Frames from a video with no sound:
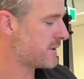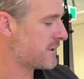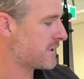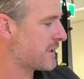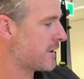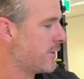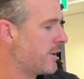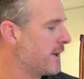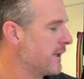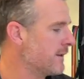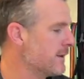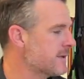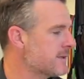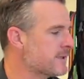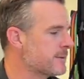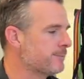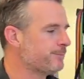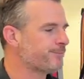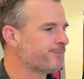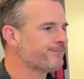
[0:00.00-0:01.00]
just learning
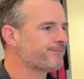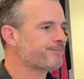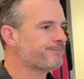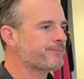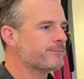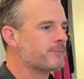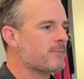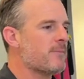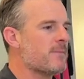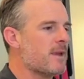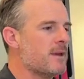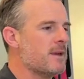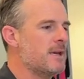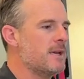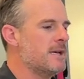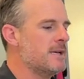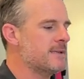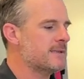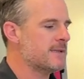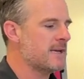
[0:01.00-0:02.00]
this.
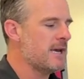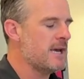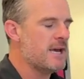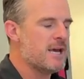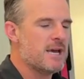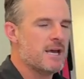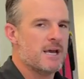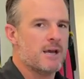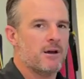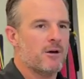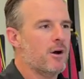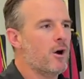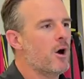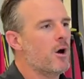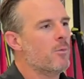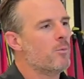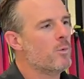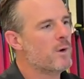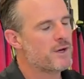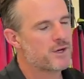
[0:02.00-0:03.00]
Is
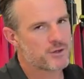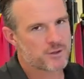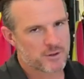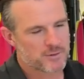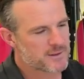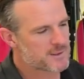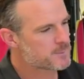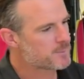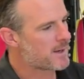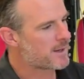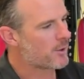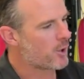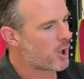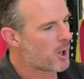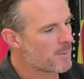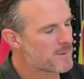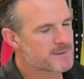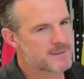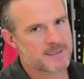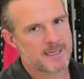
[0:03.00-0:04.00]
when you're doing this one,
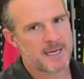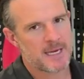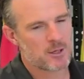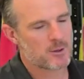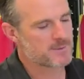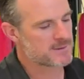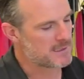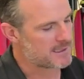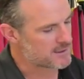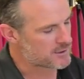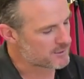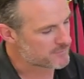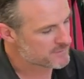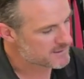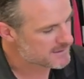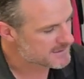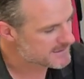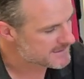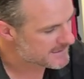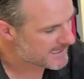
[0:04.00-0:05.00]
opposite hand, opposite leg. So
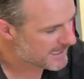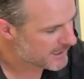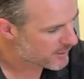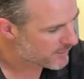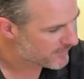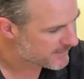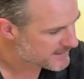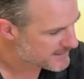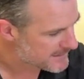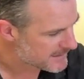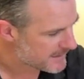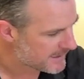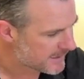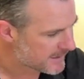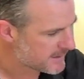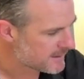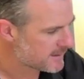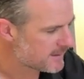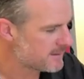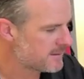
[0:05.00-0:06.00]
she's standing on this
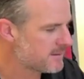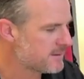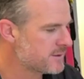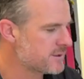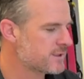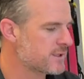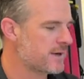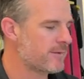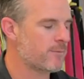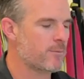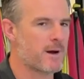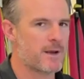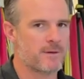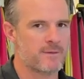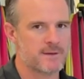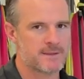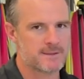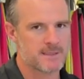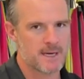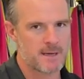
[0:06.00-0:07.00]
leg, she's gonna have weight on
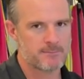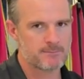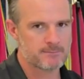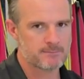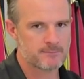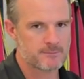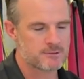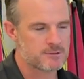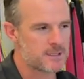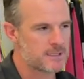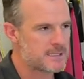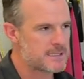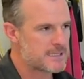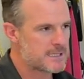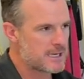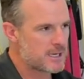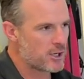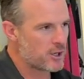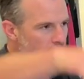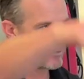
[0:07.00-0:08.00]
this arm, all right?
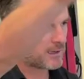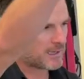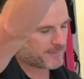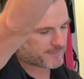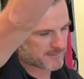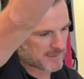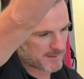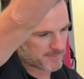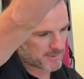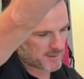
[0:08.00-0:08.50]
Her left arm